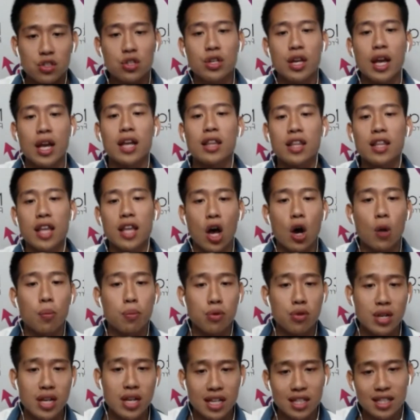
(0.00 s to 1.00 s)
get the help
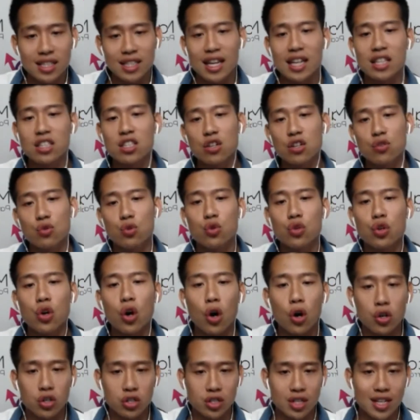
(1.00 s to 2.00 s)
you need to get to the root
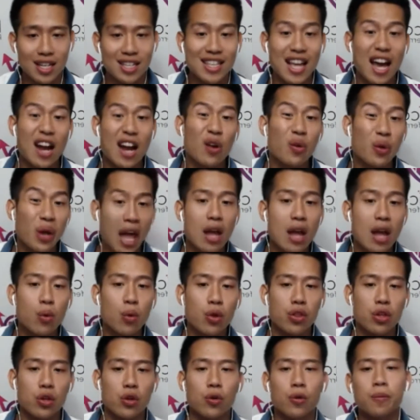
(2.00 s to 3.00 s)
cause? Is that okay
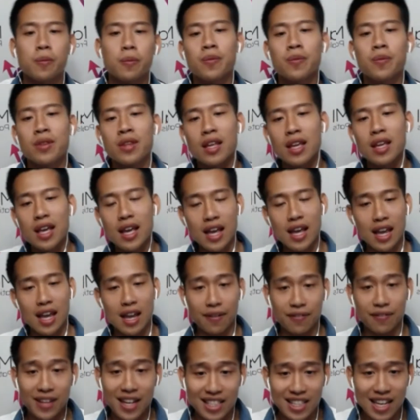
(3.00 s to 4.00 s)
with you?
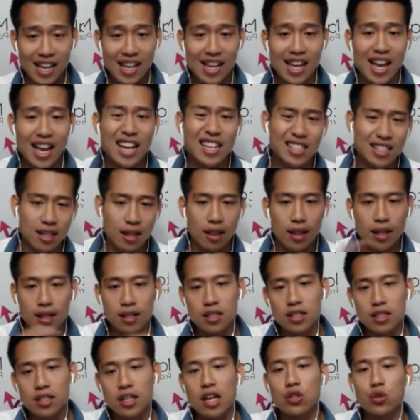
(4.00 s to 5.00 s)
If they say yes, then
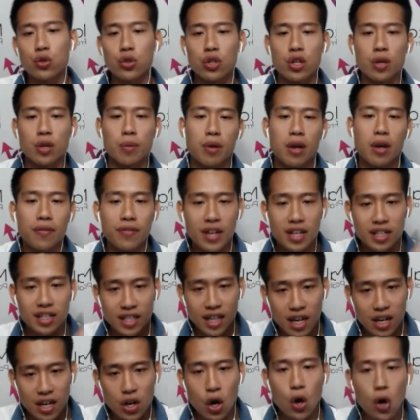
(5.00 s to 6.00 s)
schedule them. If they
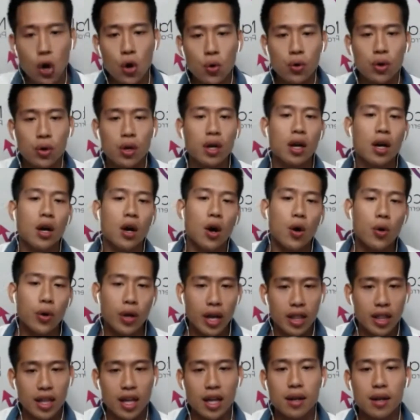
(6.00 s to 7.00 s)
say no,
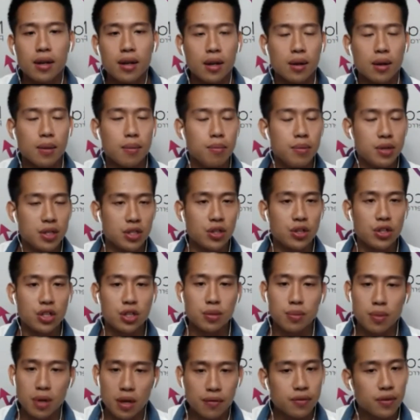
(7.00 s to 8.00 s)
okay, then Mr.
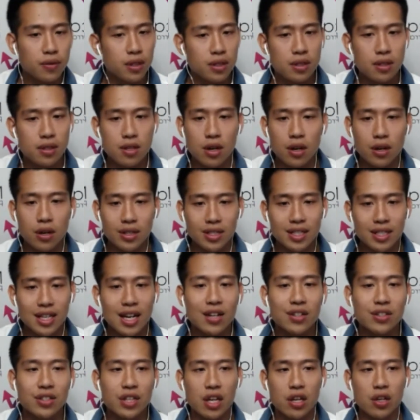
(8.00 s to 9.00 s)
Smith,
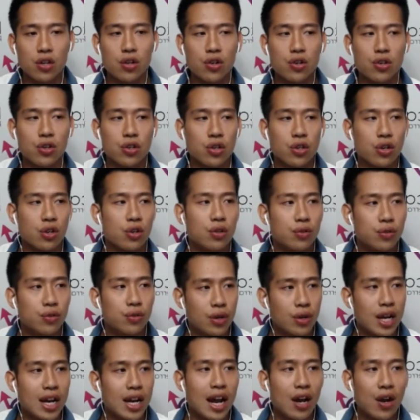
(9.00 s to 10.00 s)
sounds like you're
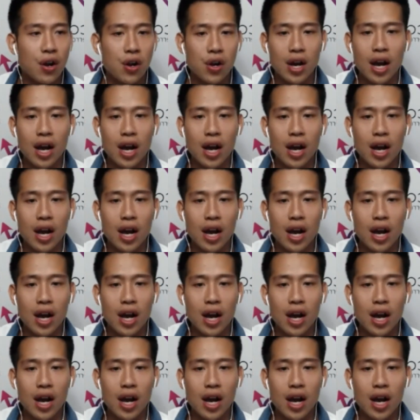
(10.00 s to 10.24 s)
right now, you